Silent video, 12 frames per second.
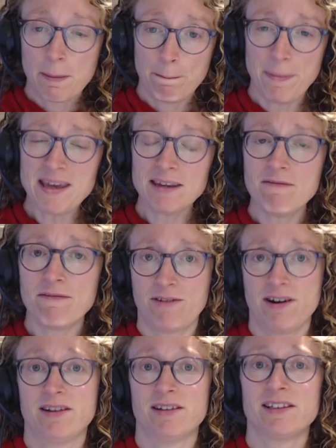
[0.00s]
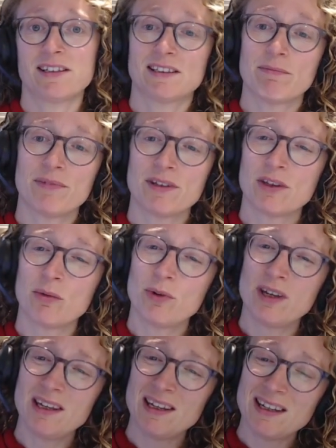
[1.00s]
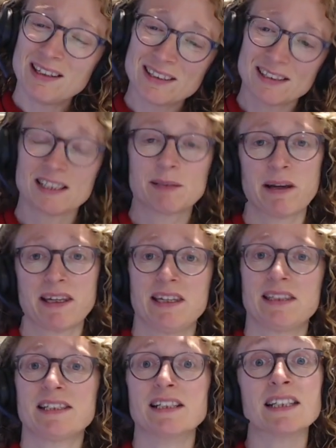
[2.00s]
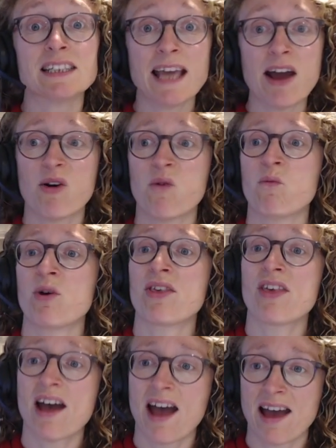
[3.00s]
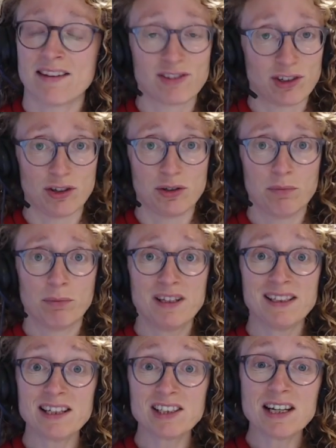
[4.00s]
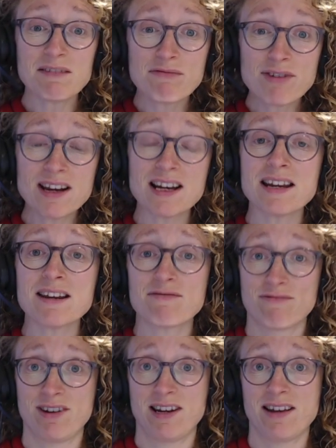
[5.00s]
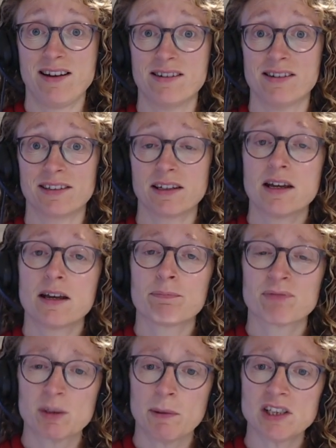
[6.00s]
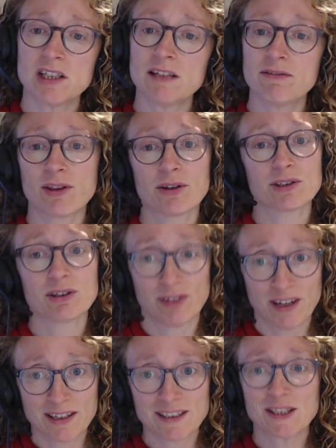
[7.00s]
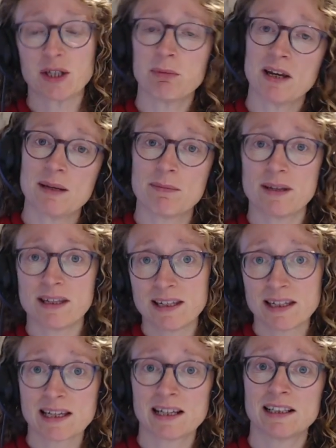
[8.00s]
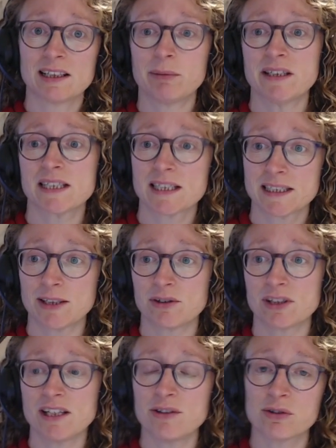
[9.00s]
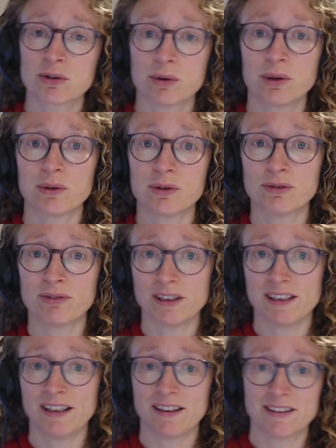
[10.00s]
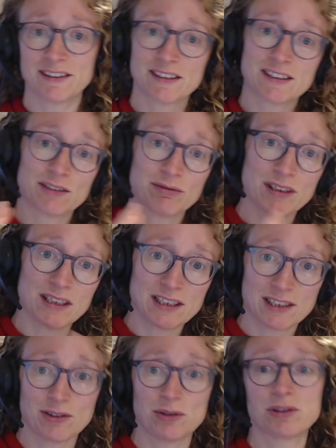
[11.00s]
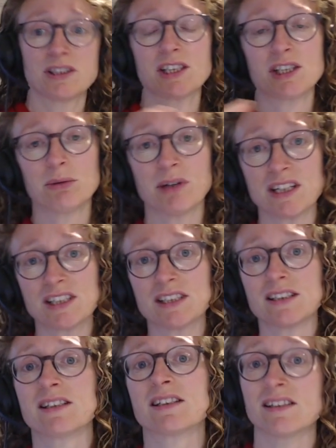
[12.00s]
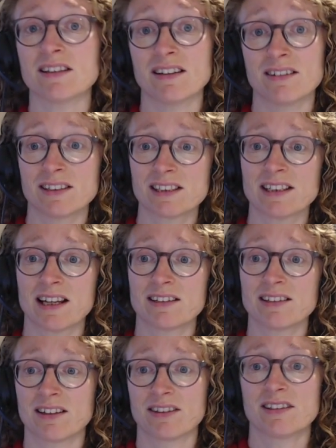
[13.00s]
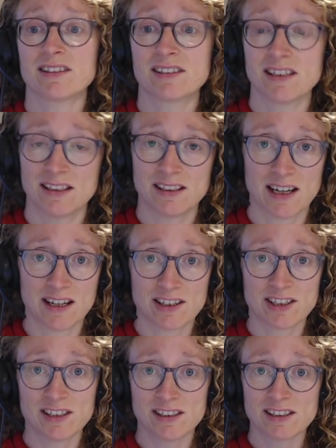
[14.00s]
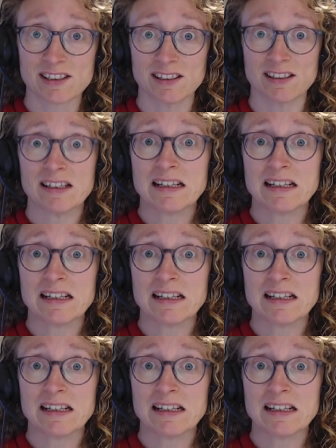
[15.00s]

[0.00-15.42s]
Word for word: Making friends is something that we just expect kids to get on with and do, but it's actually really, really hard, especially for those of us who may be a little bit socially awkward or find it harder to read social situations and understand others' intentions and